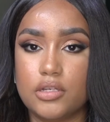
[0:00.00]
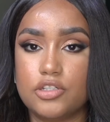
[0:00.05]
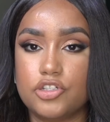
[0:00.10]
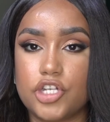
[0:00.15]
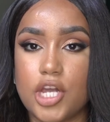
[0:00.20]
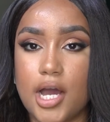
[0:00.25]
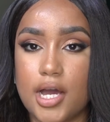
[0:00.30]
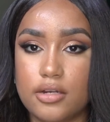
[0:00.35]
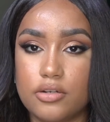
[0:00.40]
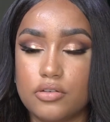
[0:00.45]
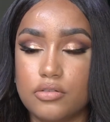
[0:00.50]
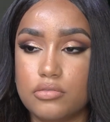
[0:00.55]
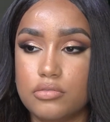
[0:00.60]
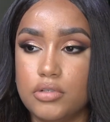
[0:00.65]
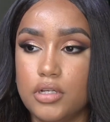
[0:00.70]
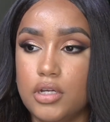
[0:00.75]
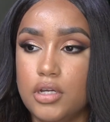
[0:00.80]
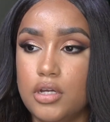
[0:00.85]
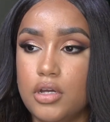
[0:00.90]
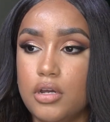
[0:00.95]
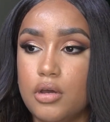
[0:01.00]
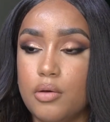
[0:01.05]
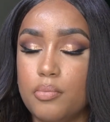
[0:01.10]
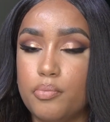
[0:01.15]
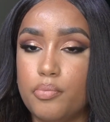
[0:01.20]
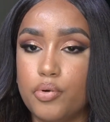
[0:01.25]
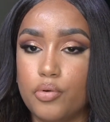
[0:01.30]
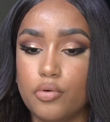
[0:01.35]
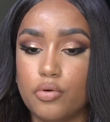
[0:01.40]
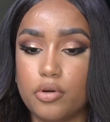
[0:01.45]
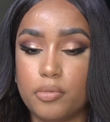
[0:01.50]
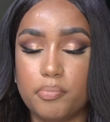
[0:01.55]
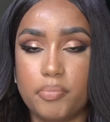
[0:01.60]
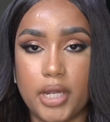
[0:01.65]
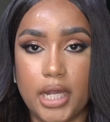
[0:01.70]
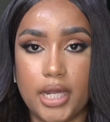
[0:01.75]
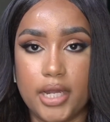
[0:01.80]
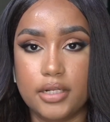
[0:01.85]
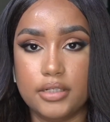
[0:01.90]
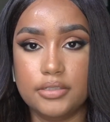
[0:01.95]
shadow per
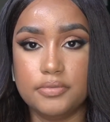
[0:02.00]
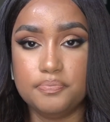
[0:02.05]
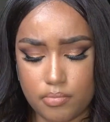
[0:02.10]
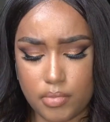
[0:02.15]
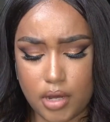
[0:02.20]
pen.